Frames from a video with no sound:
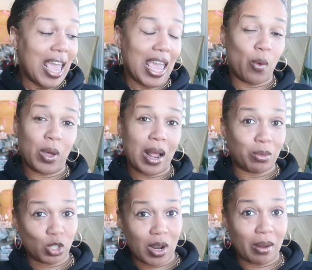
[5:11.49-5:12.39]
And when I
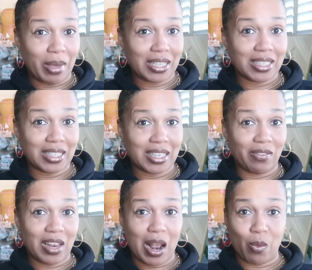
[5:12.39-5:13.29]
was trying to make sense
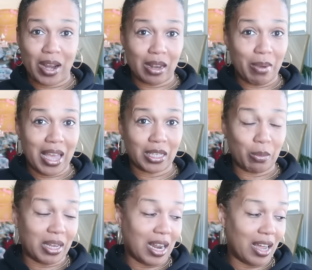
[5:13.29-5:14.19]
of it, I ran it past
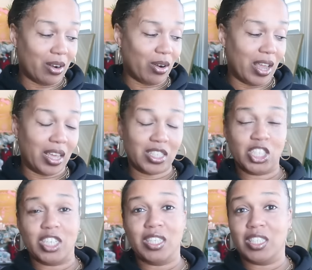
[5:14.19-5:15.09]
my daughter, and
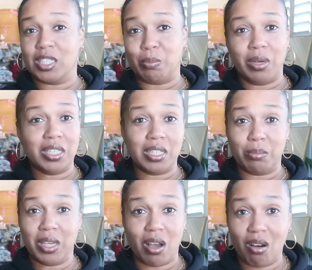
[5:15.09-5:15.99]
she just
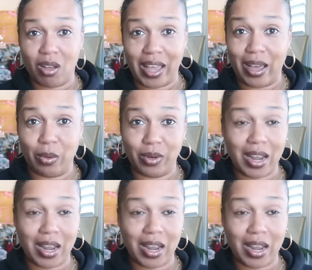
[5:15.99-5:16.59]
busted me all out.